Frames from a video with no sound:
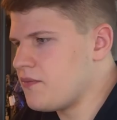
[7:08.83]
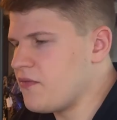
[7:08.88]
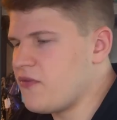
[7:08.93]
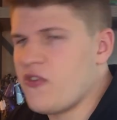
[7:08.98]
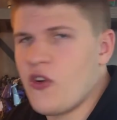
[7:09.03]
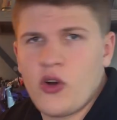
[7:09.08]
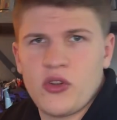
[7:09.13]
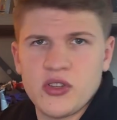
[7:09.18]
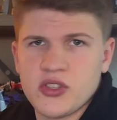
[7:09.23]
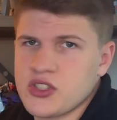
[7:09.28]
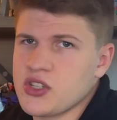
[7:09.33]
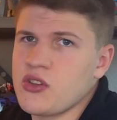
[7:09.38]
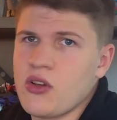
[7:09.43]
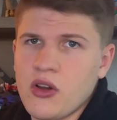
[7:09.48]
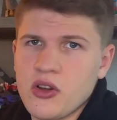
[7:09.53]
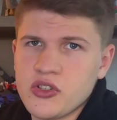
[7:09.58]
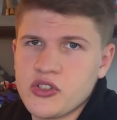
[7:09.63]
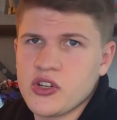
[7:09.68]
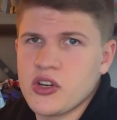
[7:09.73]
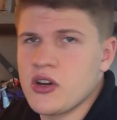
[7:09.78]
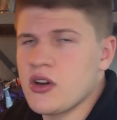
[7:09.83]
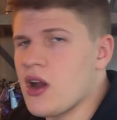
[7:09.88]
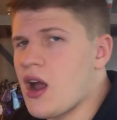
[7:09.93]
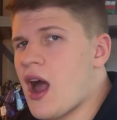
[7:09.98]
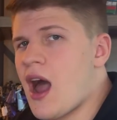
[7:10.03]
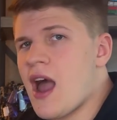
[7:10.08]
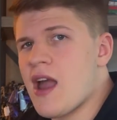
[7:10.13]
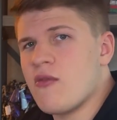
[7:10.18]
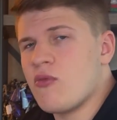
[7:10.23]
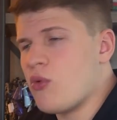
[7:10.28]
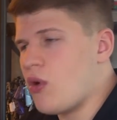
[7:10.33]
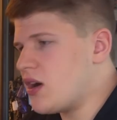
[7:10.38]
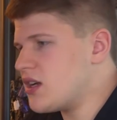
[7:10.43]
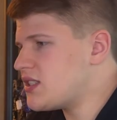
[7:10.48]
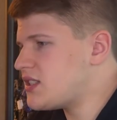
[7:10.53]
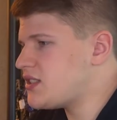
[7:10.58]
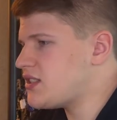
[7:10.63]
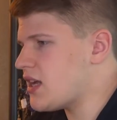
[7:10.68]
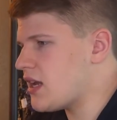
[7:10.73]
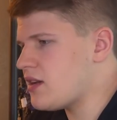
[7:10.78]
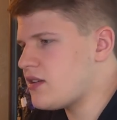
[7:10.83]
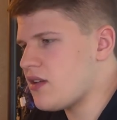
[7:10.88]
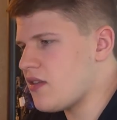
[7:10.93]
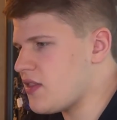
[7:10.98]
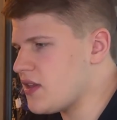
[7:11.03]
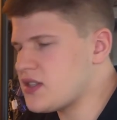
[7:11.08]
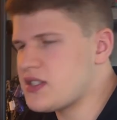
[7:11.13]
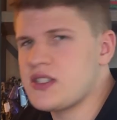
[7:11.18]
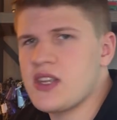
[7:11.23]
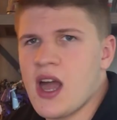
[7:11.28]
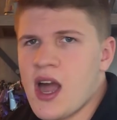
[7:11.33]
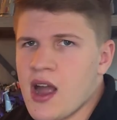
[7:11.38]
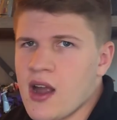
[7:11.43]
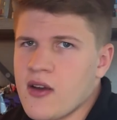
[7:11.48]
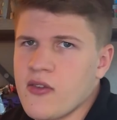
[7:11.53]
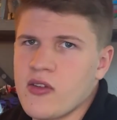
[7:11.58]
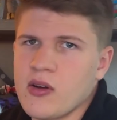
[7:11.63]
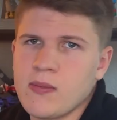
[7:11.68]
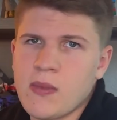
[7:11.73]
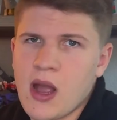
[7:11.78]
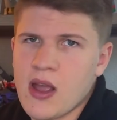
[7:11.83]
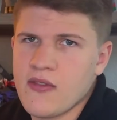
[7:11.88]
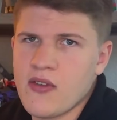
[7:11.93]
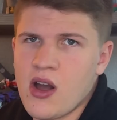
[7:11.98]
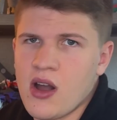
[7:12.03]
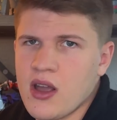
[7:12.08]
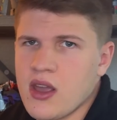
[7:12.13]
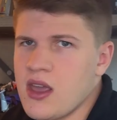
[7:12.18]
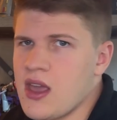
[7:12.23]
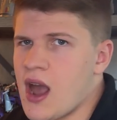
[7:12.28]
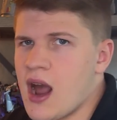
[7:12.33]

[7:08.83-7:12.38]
Full disclosure, I was sent this dock from iVANKY.